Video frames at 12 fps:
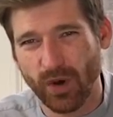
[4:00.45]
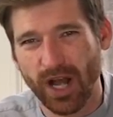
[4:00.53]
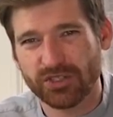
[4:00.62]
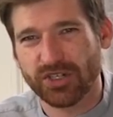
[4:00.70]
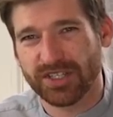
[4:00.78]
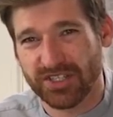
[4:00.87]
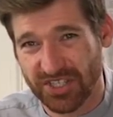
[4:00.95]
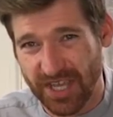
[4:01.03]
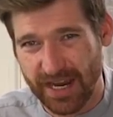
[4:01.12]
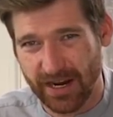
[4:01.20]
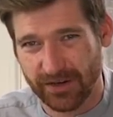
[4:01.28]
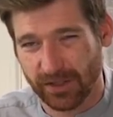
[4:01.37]
Roger gets
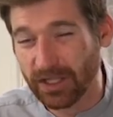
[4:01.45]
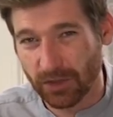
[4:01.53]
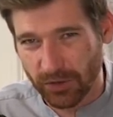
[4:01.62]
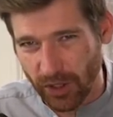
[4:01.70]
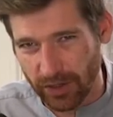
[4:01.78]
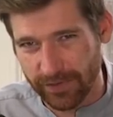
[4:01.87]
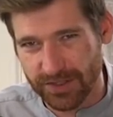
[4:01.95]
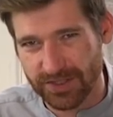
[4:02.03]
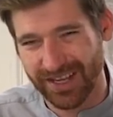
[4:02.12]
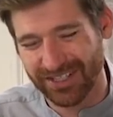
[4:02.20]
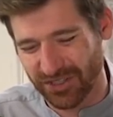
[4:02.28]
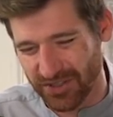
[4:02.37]
scared, a little
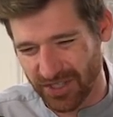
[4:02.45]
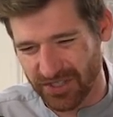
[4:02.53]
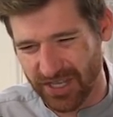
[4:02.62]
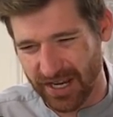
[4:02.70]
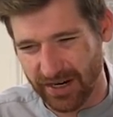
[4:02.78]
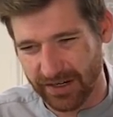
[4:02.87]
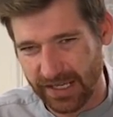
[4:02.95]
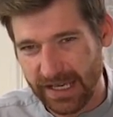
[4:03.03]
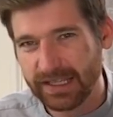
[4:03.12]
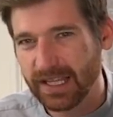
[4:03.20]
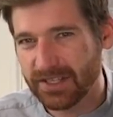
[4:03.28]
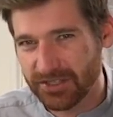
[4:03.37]
nervous. I shouldn't say scared.
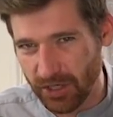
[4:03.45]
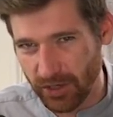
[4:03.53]
Less